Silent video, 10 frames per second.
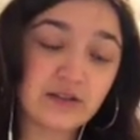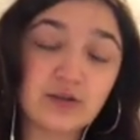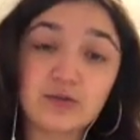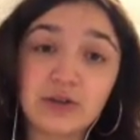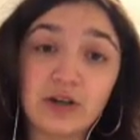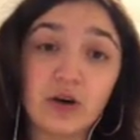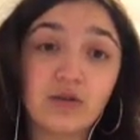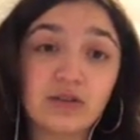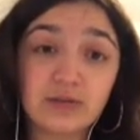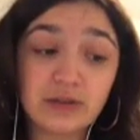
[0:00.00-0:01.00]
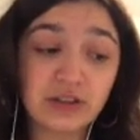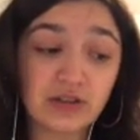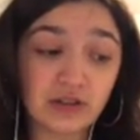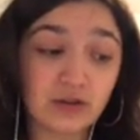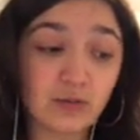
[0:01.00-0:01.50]
to read over the
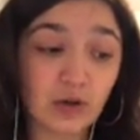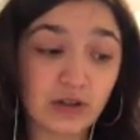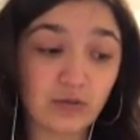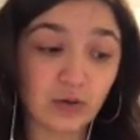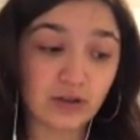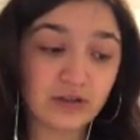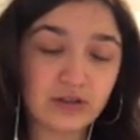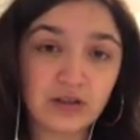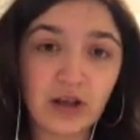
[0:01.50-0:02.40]
material more than once,